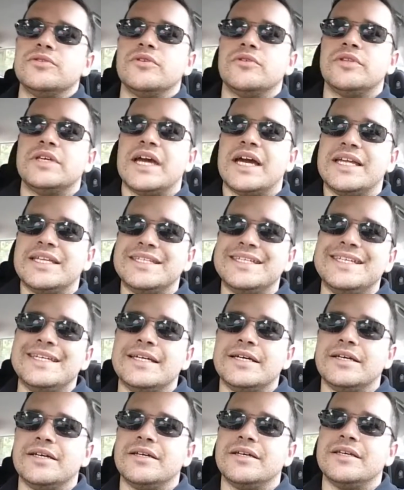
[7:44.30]
so the
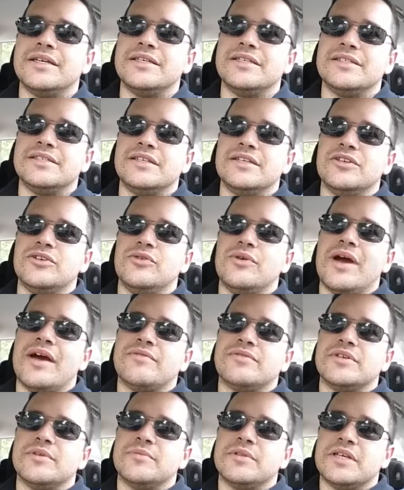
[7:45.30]
idea is that you
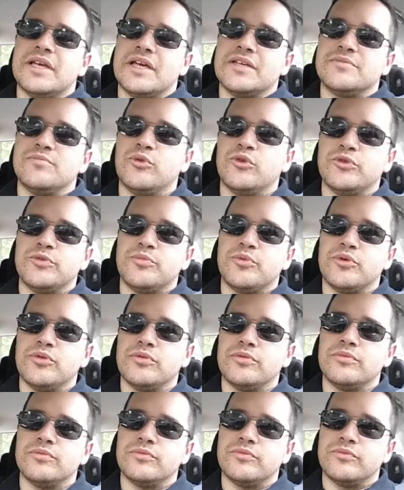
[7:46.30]
have something that has
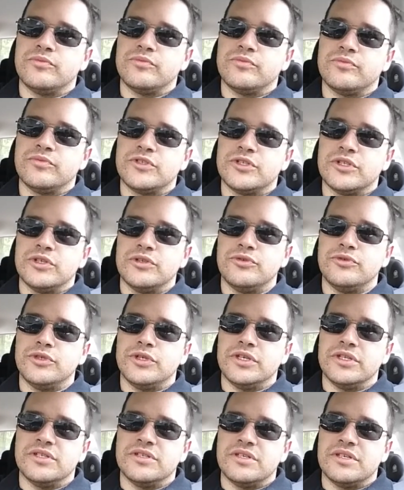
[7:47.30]
multiple
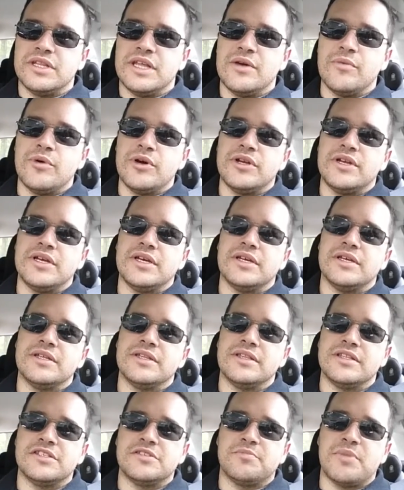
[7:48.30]
solutions, and they would uh,
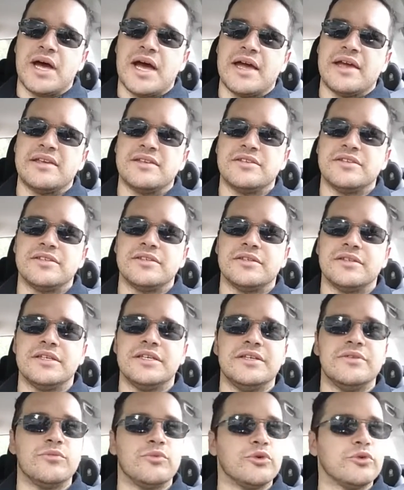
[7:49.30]
the spies
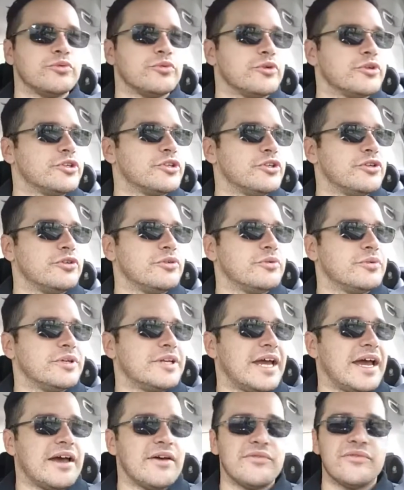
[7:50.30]
in World War II
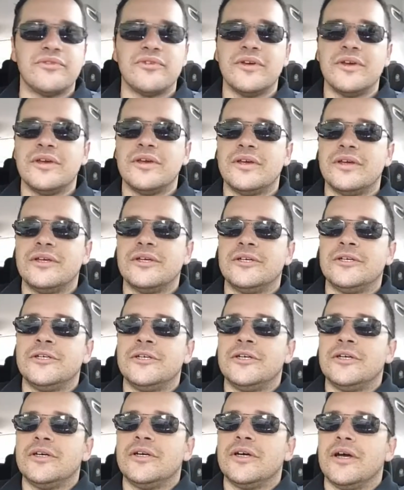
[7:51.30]
would have
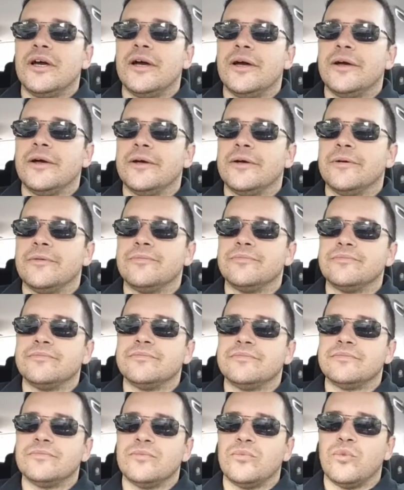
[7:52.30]
um,
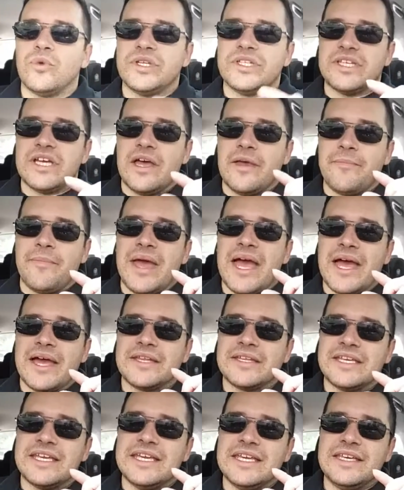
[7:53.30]
one-time
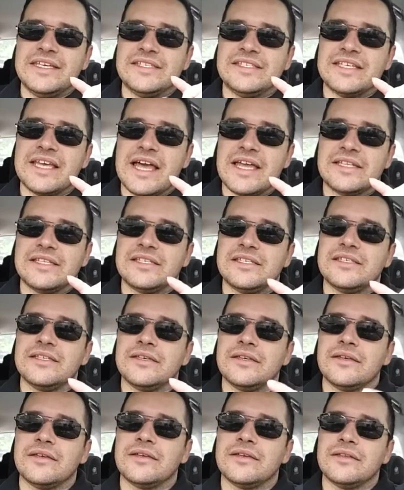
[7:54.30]
pad key sets
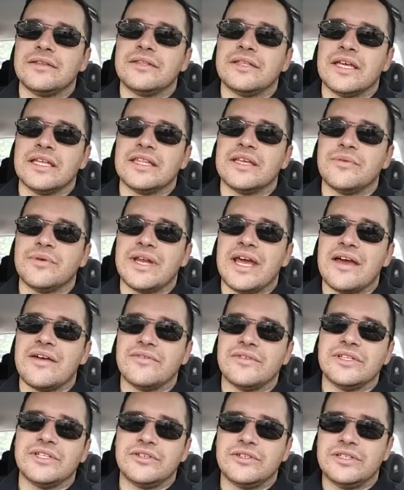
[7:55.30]
that they would
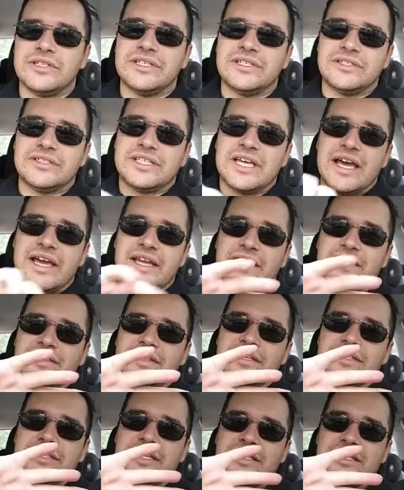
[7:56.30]
have little little tiny
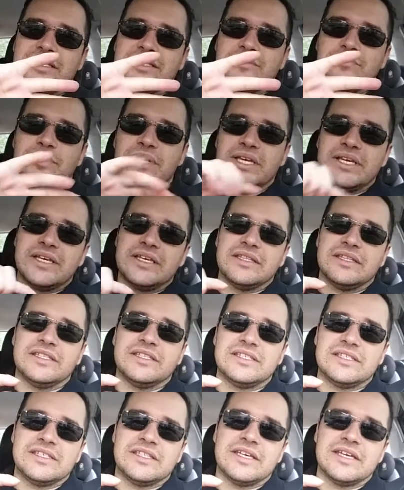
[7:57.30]
things like this big and
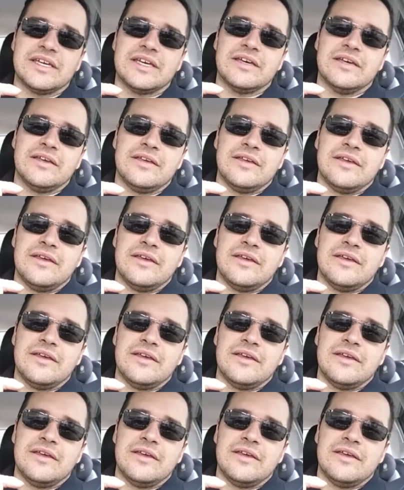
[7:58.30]
this thick